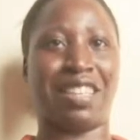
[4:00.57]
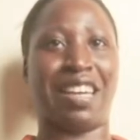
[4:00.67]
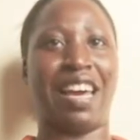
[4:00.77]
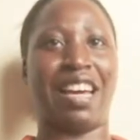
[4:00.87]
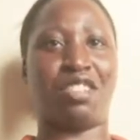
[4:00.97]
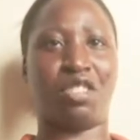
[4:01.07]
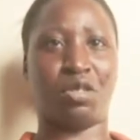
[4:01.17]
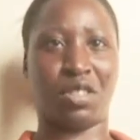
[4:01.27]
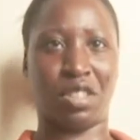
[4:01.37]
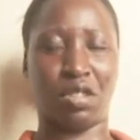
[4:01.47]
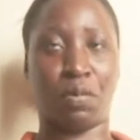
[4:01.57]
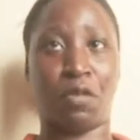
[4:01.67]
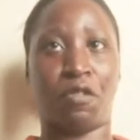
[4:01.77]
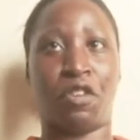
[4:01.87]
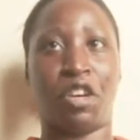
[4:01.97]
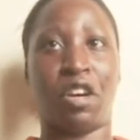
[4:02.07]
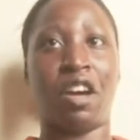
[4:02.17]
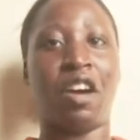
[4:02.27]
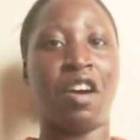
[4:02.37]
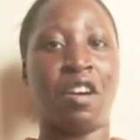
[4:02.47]
that I had chosen to prefer
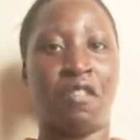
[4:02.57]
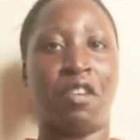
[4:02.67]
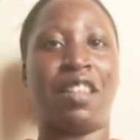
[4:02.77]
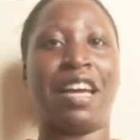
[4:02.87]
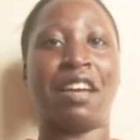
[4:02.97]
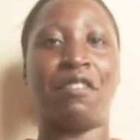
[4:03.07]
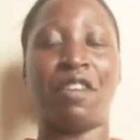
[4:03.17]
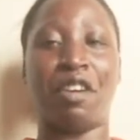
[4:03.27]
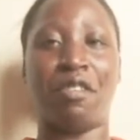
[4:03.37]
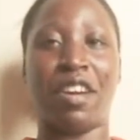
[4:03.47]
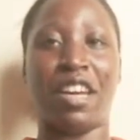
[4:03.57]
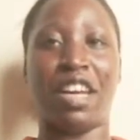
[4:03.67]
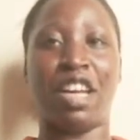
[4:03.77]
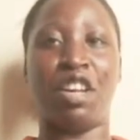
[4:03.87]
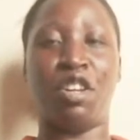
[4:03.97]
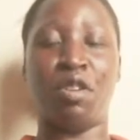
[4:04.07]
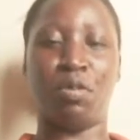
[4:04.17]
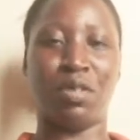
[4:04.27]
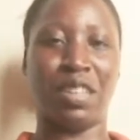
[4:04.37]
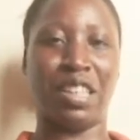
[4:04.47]
felt like a very
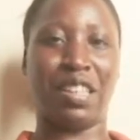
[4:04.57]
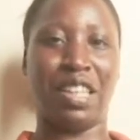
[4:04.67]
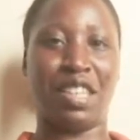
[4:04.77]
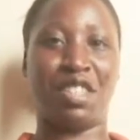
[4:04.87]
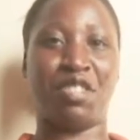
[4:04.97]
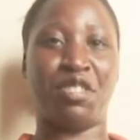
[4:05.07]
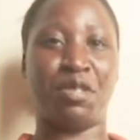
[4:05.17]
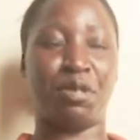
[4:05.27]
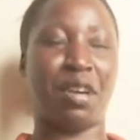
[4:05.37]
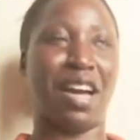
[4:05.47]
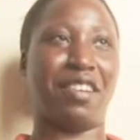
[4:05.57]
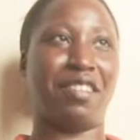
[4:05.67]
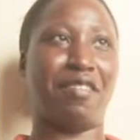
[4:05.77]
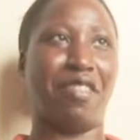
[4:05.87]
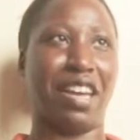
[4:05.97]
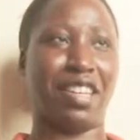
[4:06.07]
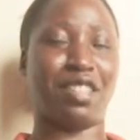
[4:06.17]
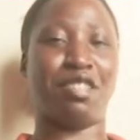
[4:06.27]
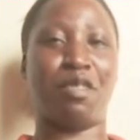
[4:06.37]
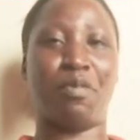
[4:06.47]
lonely thing to do, and
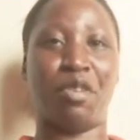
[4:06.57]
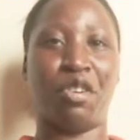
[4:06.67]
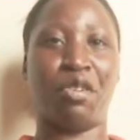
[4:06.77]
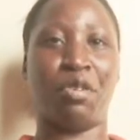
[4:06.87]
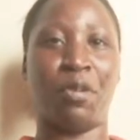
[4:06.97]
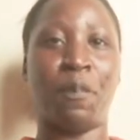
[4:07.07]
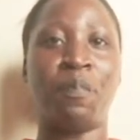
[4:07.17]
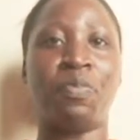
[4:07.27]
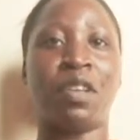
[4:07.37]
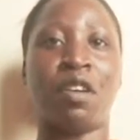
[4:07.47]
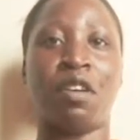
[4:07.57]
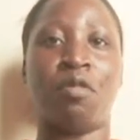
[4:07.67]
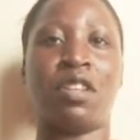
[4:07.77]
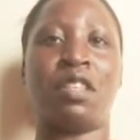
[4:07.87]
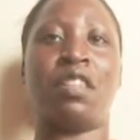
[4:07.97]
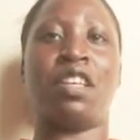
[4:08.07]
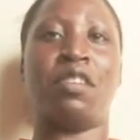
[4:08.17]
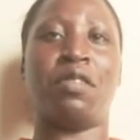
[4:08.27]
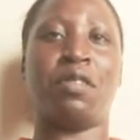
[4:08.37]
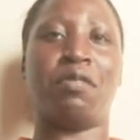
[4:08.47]
finding someone who was
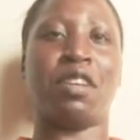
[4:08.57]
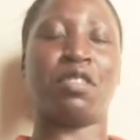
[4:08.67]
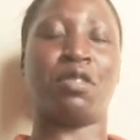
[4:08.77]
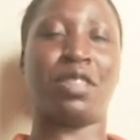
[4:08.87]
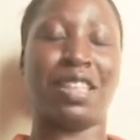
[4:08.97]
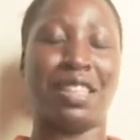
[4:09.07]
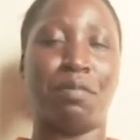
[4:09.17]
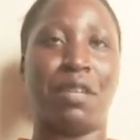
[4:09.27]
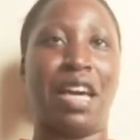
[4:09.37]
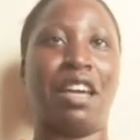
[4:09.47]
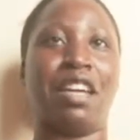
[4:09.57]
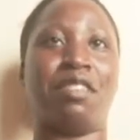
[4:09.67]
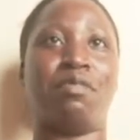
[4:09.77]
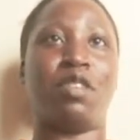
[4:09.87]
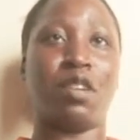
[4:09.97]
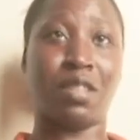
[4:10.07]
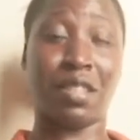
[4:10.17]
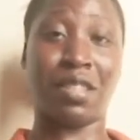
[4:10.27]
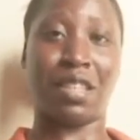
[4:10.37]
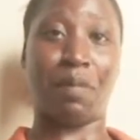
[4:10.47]
older than me and had done
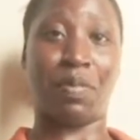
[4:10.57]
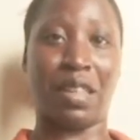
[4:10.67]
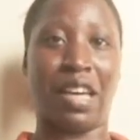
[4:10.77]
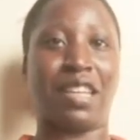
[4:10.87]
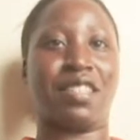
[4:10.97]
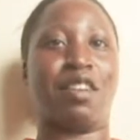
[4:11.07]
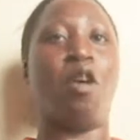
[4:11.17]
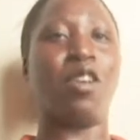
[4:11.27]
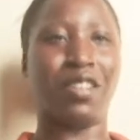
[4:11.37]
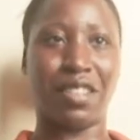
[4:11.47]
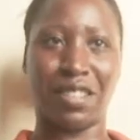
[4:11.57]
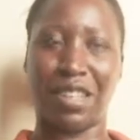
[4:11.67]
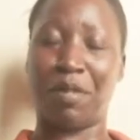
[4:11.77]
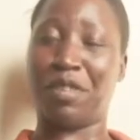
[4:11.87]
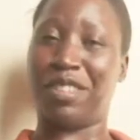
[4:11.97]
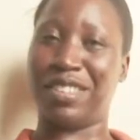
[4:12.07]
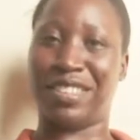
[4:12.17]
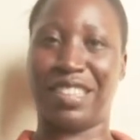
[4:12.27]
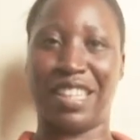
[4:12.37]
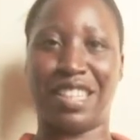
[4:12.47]
the same things on the same
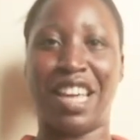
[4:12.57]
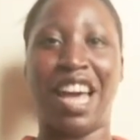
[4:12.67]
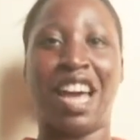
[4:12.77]
continent